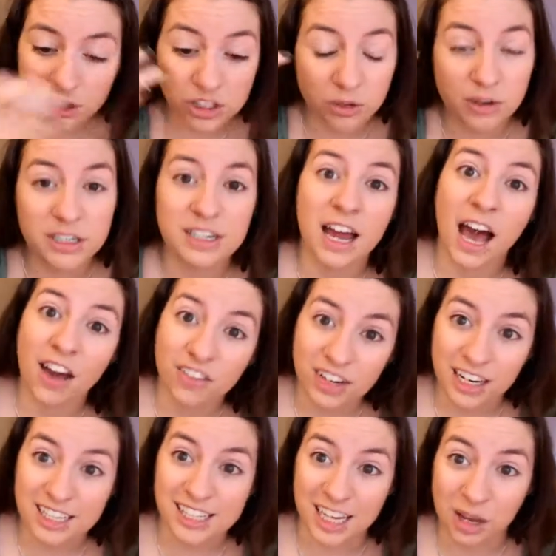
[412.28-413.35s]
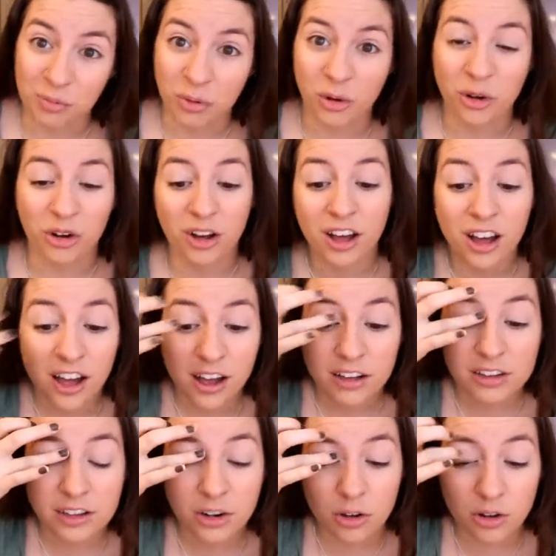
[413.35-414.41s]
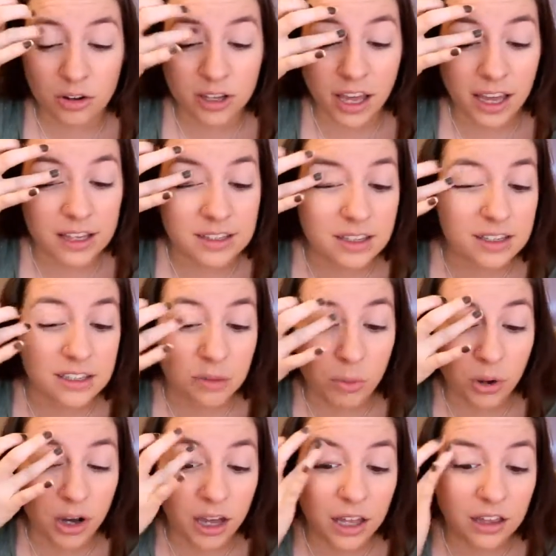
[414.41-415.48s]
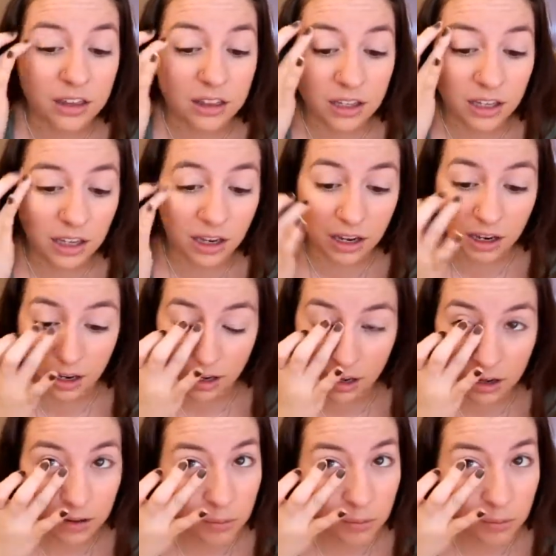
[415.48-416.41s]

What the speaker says: So I didn't have any sample little cases to put the